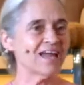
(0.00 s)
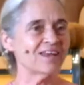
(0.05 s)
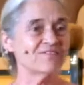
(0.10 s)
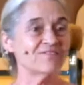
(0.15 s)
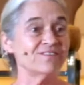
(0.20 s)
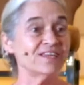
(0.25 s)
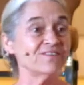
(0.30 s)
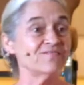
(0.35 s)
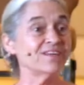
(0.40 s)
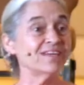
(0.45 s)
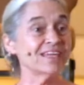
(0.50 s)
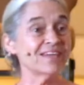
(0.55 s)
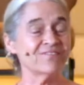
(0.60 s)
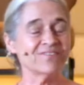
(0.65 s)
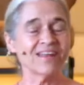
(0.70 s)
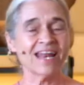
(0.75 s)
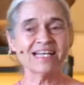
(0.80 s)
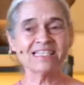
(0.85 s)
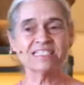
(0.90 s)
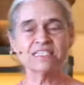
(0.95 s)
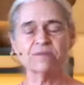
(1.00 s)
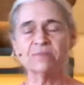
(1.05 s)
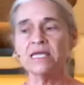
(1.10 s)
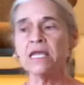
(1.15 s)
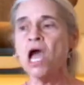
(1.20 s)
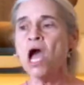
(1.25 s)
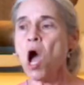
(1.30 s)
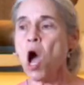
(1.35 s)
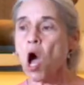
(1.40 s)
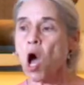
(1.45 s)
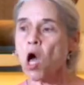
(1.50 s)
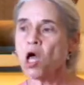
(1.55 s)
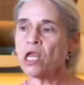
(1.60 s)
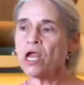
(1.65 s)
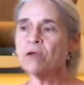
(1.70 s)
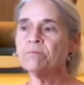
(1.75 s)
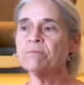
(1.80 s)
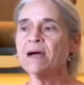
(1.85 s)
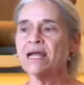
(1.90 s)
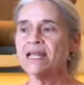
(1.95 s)
of living, if it has to be, all
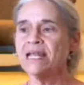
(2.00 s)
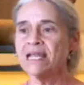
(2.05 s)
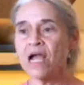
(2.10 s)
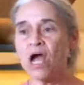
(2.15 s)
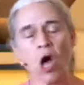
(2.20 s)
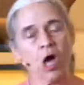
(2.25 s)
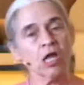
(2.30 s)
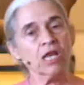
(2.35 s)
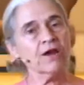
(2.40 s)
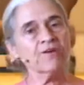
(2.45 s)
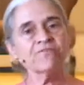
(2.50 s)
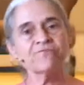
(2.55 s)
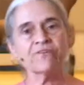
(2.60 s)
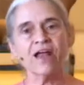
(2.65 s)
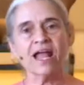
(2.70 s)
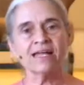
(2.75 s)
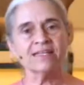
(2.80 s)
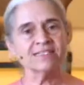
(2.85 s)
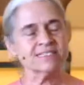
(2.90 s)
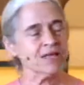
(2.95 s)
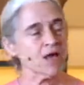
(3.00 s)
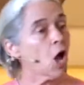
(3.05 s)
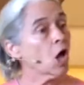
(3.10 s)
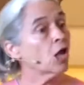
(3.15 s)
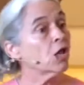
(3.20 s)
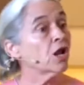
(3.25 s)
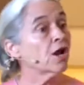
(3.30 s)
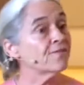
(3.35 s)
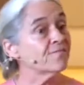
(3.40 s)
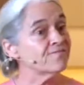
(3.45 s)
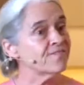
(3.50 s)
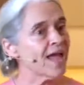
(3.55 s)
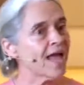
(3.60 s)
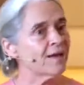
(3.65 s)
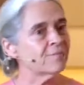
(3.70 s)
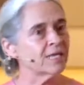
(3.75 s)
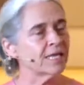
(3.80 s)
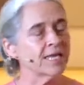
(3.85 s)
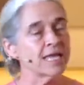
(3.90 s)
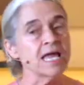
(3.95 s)
our money, all our friends, all our
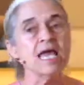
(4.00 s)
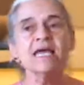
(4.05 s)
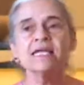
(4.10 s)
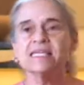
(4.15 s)
family.